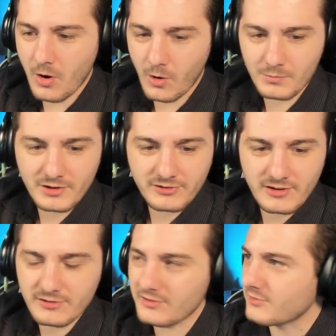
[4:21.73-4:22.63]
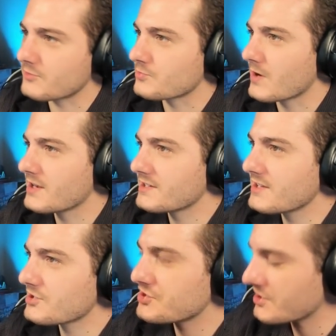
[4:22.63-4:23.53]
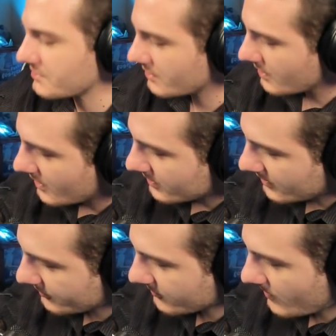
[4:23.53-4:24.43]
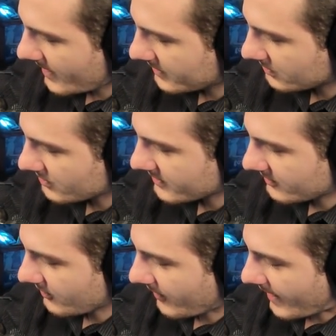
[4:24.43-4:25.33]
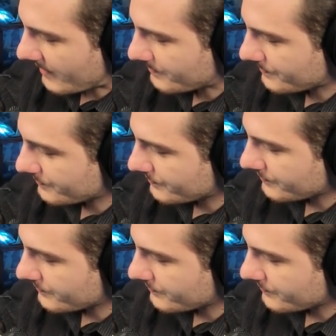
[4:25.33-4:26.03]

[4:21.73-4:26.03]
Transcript: for homelessness is drug addiction. Let's go ahead and look into that.